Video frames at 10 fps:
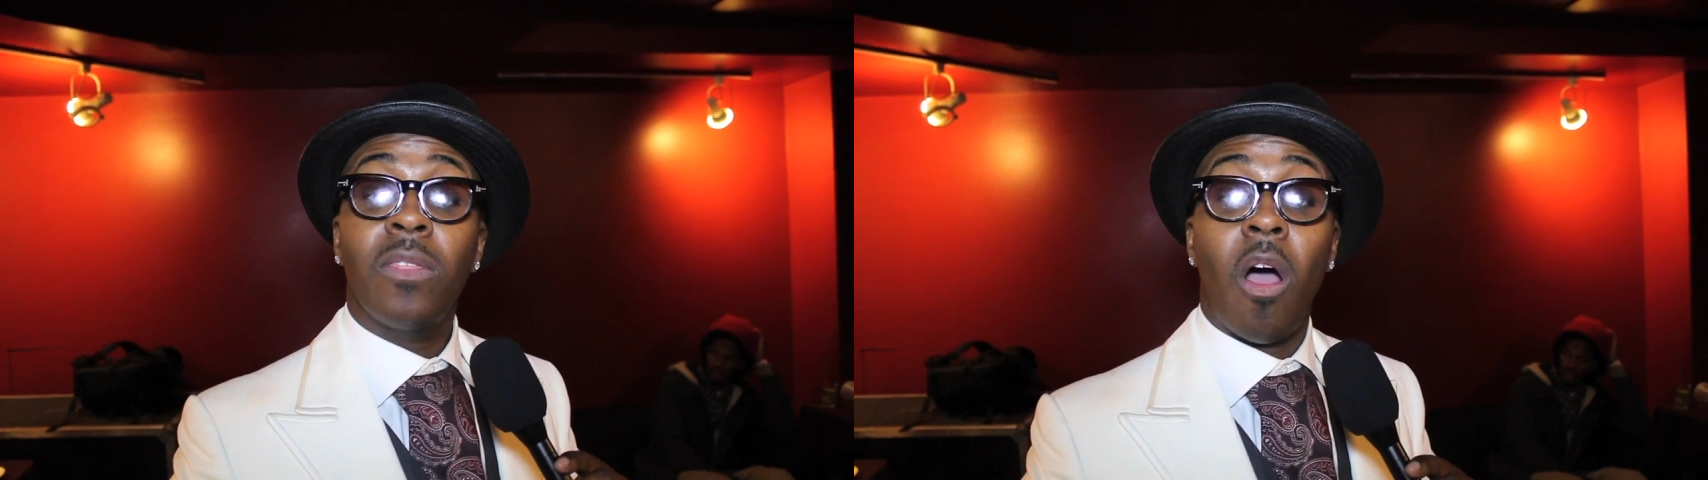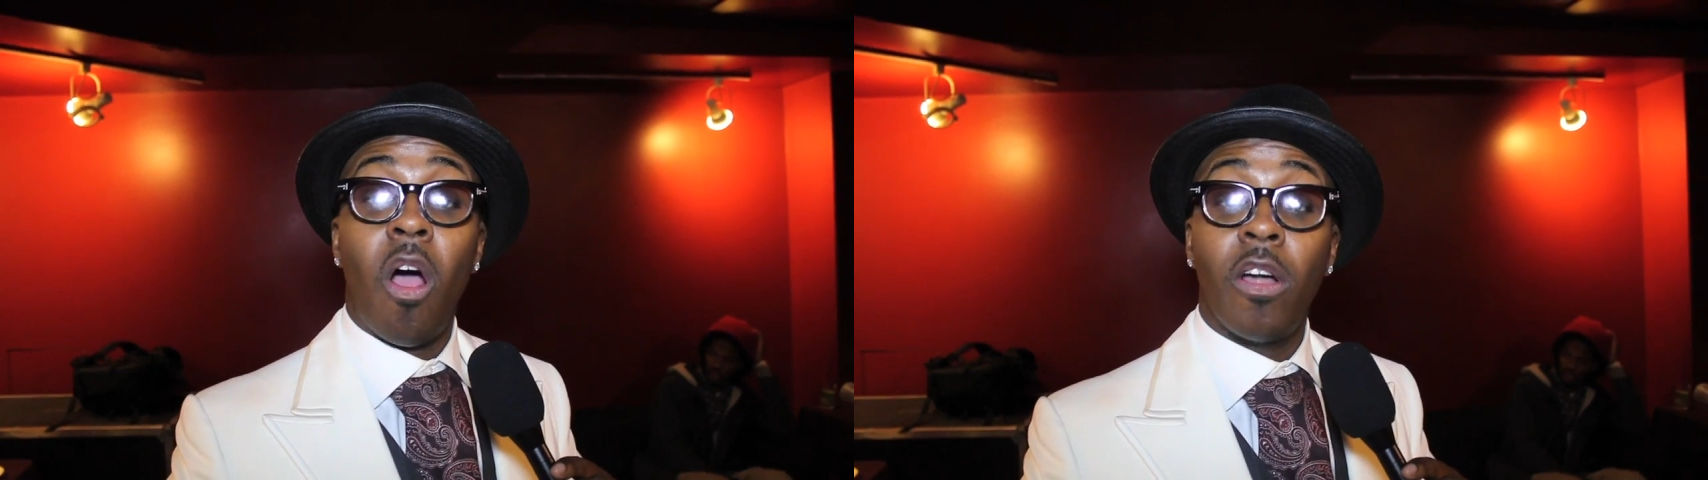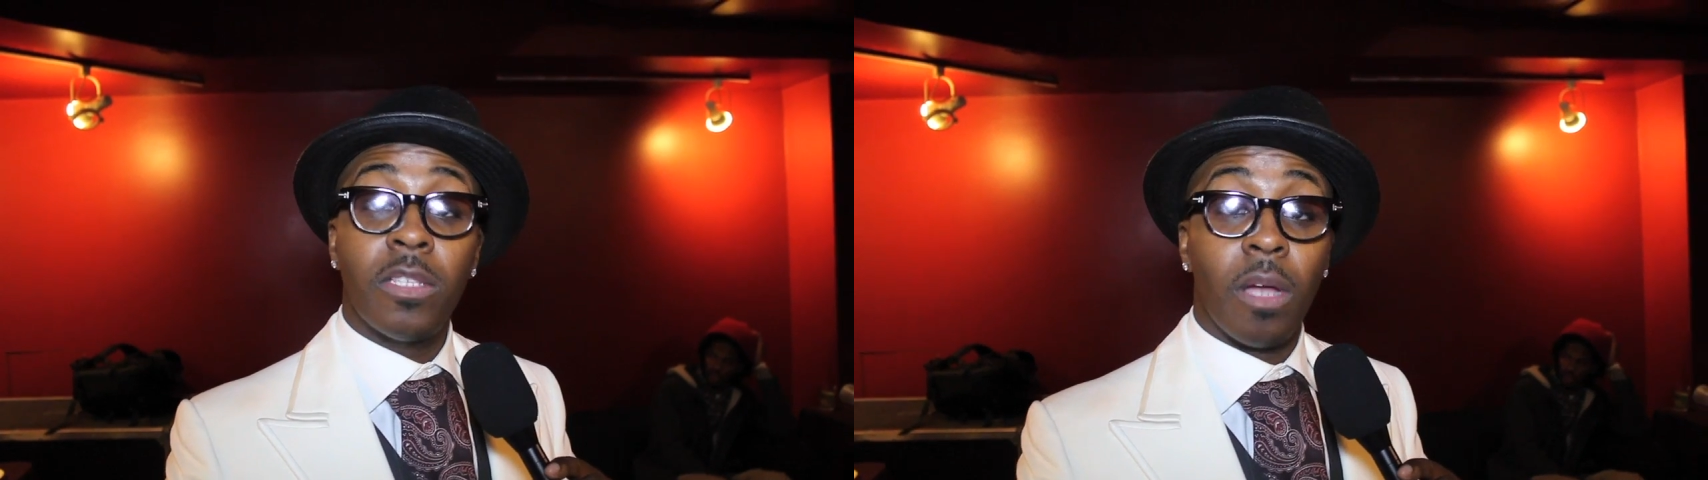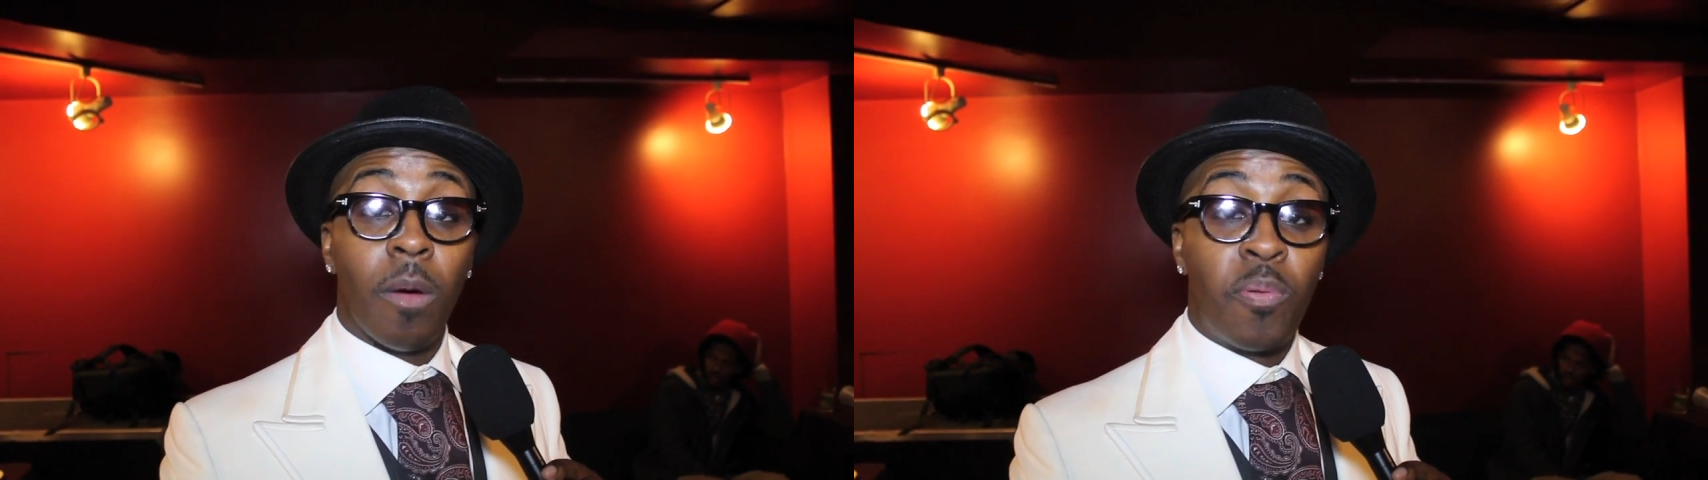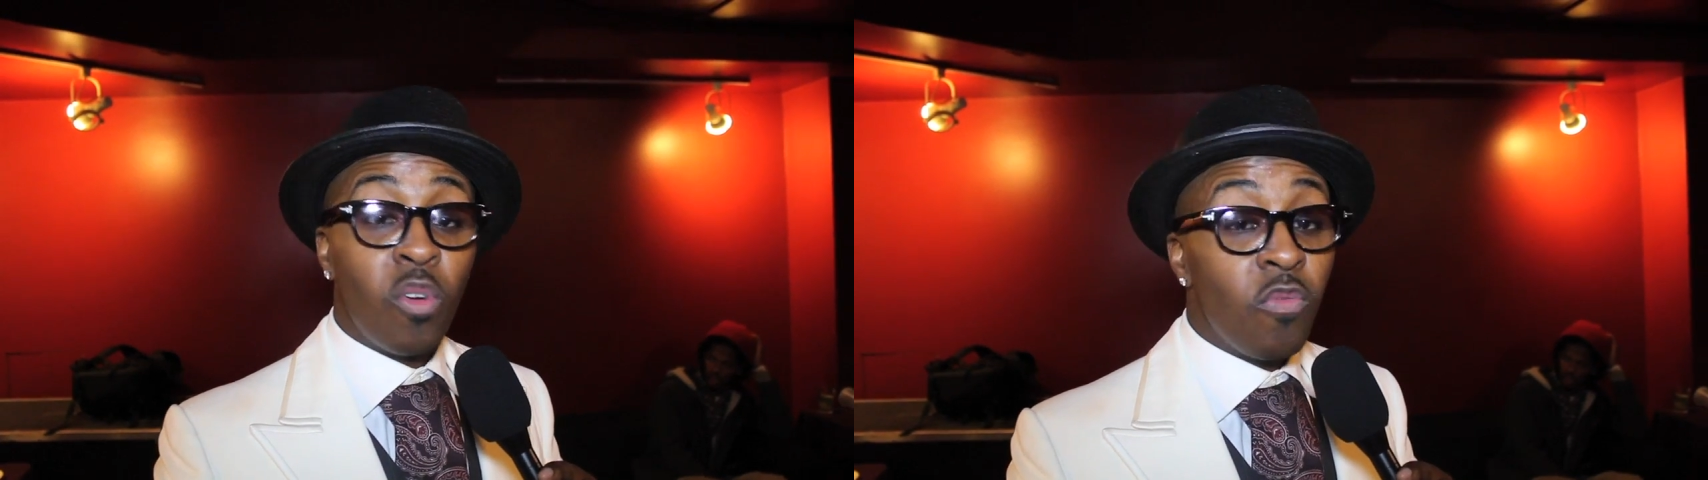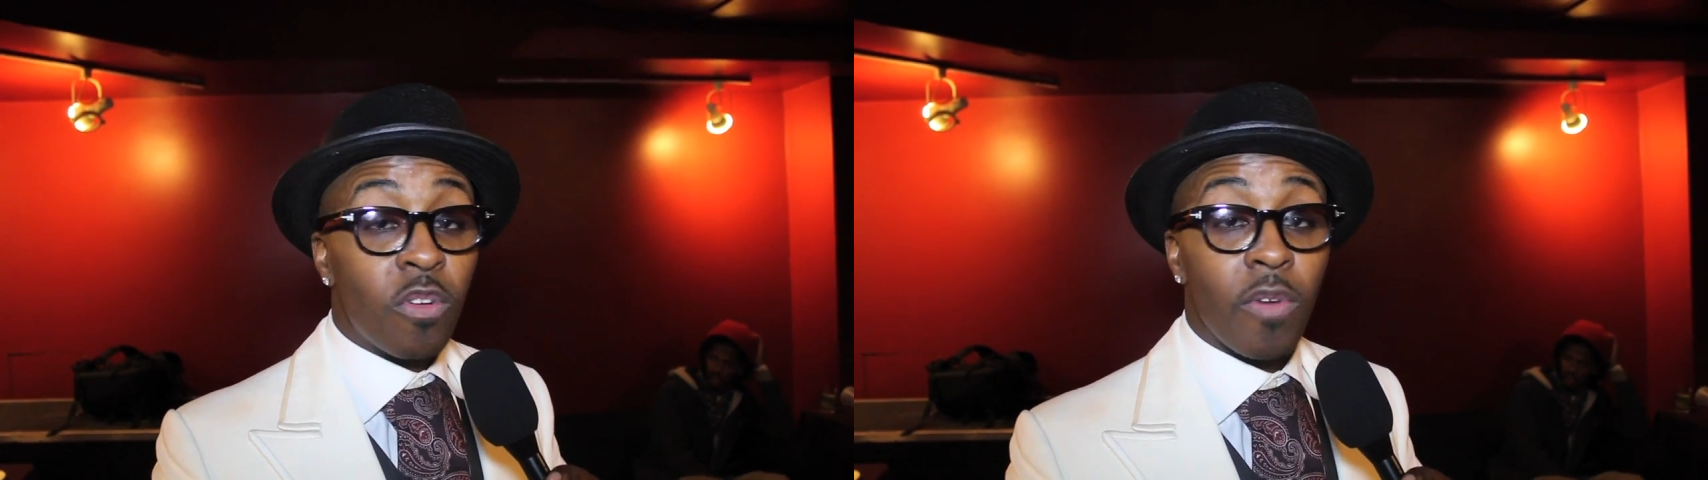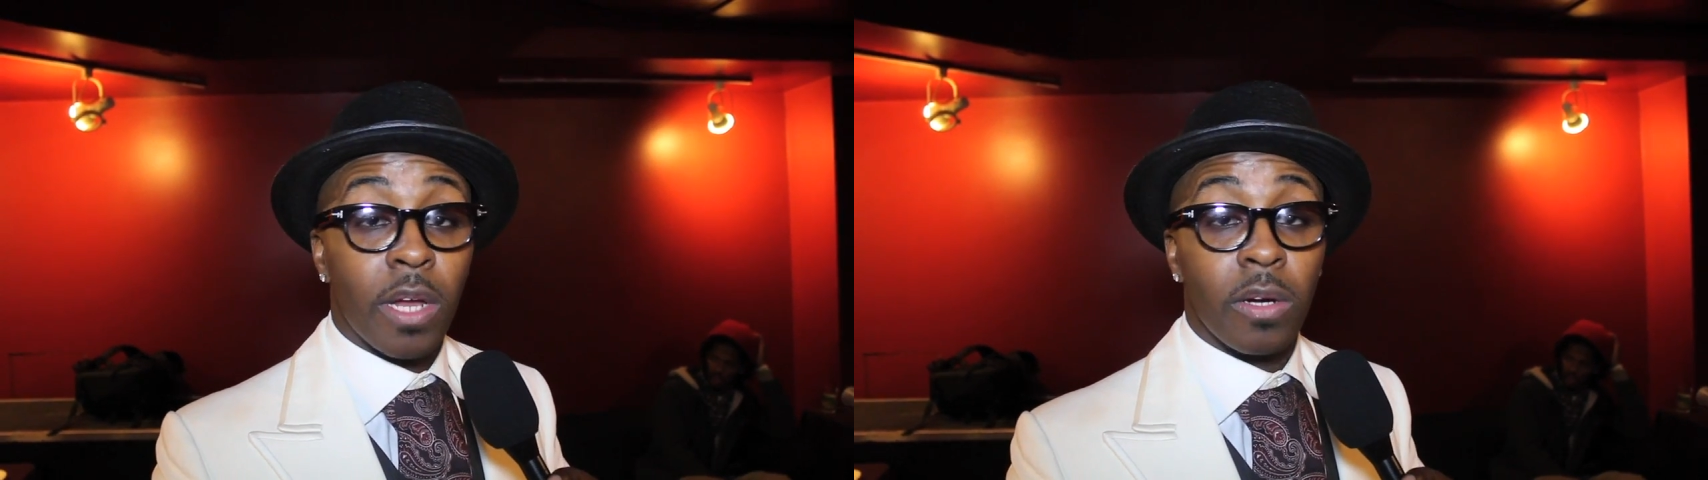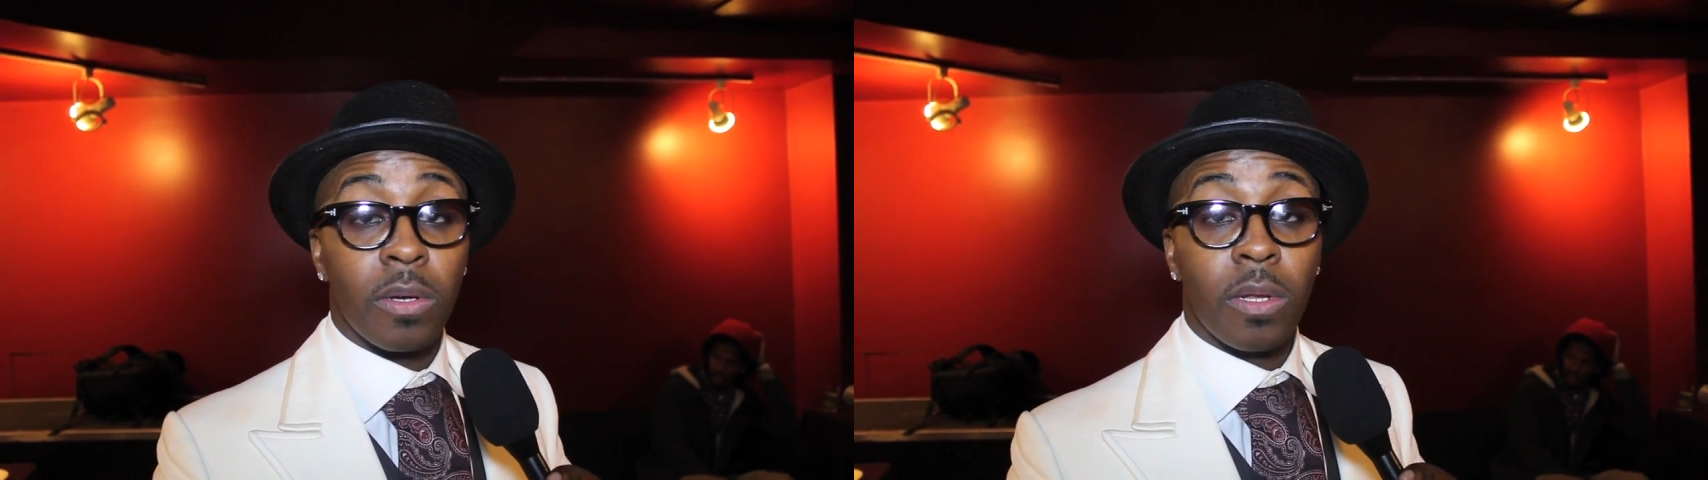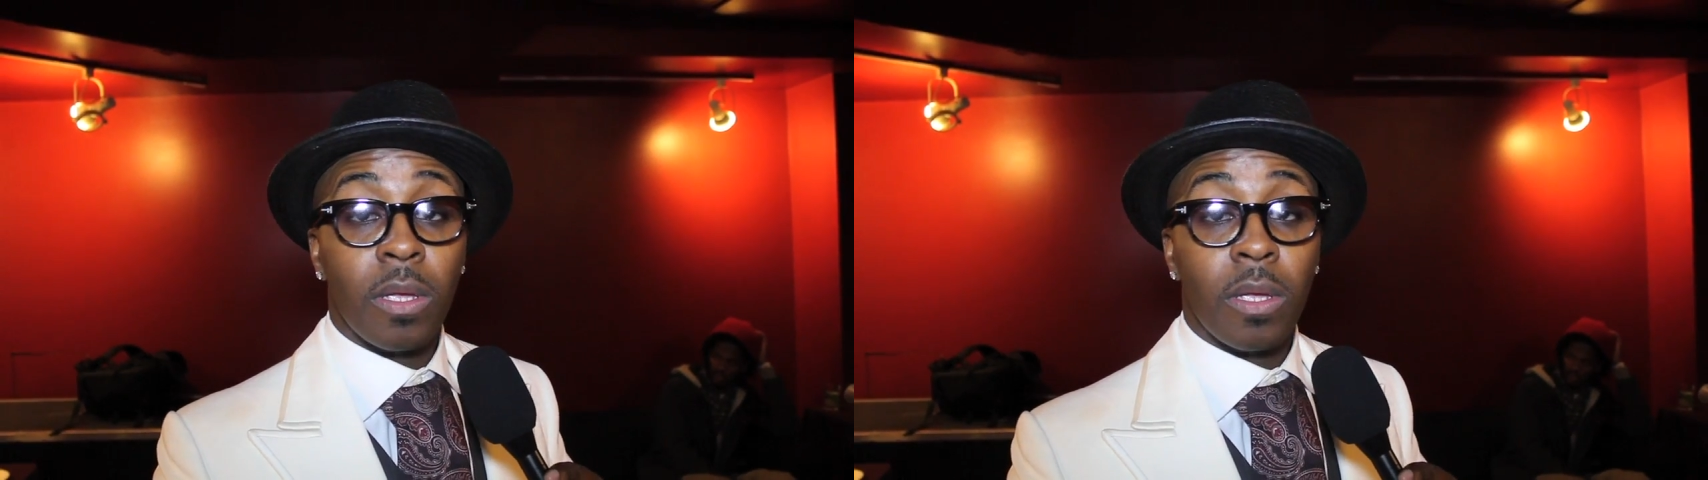the artist approve a record.